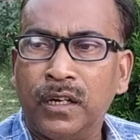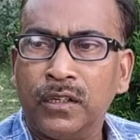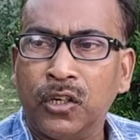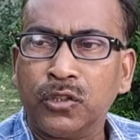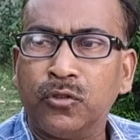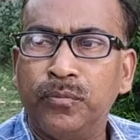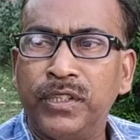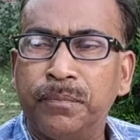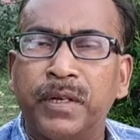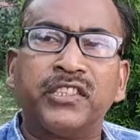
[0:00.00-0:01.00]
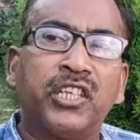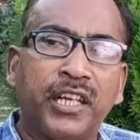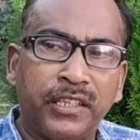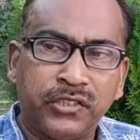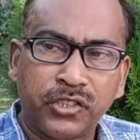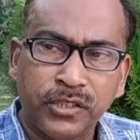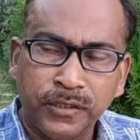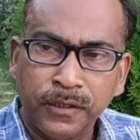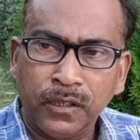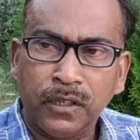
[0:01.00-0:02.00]
not to be
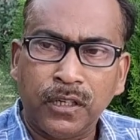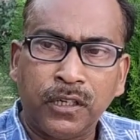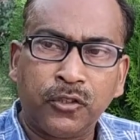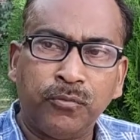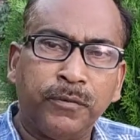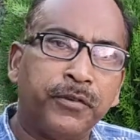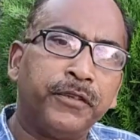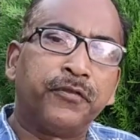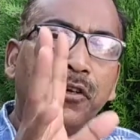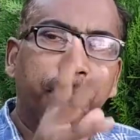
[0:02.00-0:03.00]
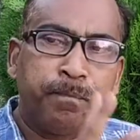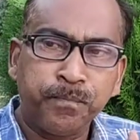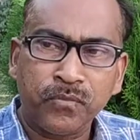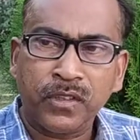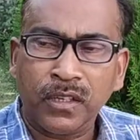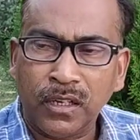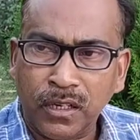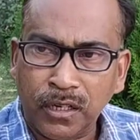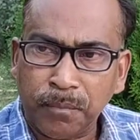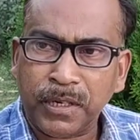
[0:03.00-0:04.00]
plagiarized, to be free from
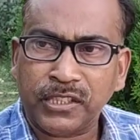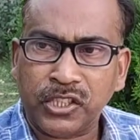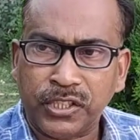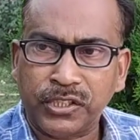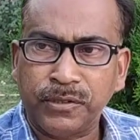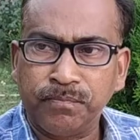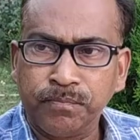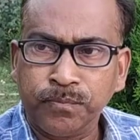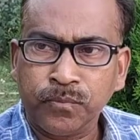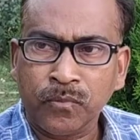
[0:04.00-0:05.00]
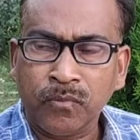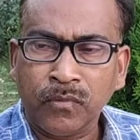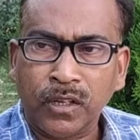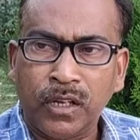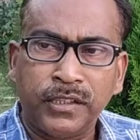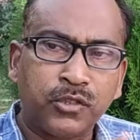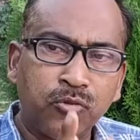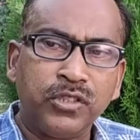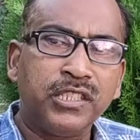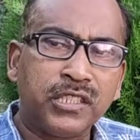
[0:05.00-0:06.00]
plagiarism. And
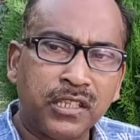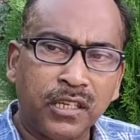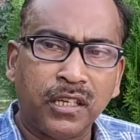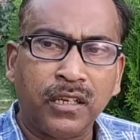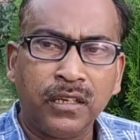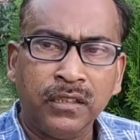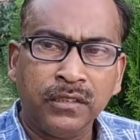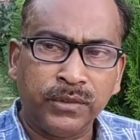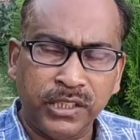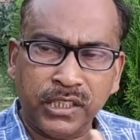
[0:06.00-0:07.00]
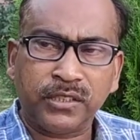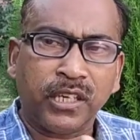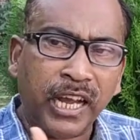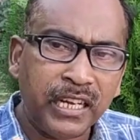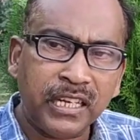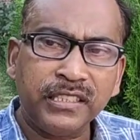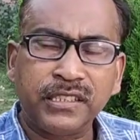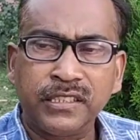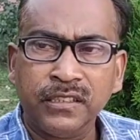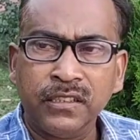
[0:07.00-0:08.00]
students, these are the
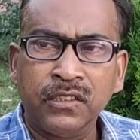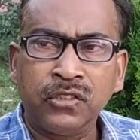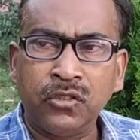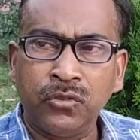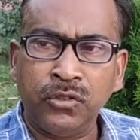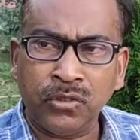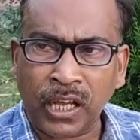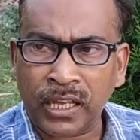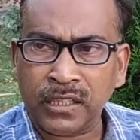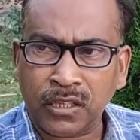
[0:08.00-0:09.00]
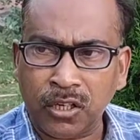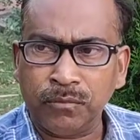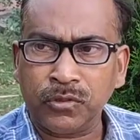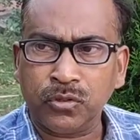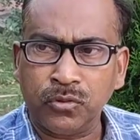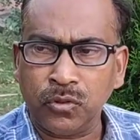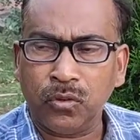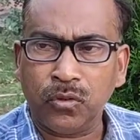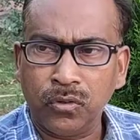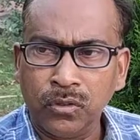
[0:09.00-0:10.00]
guidelines. So you can come to
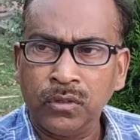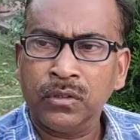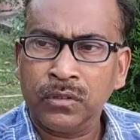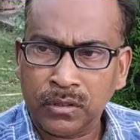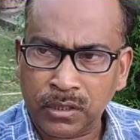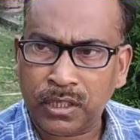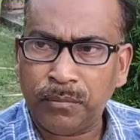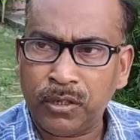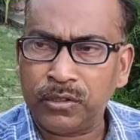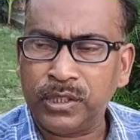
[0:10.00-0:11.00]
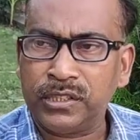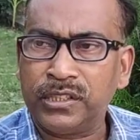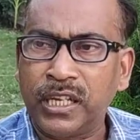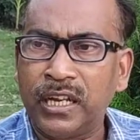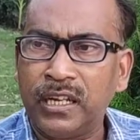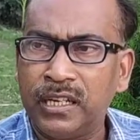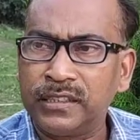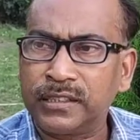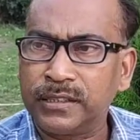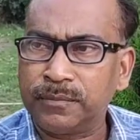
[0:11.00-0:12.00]
know about these
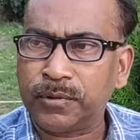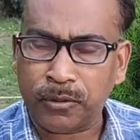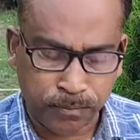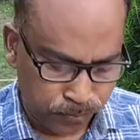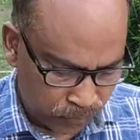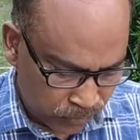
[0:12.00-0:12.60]
guidelines from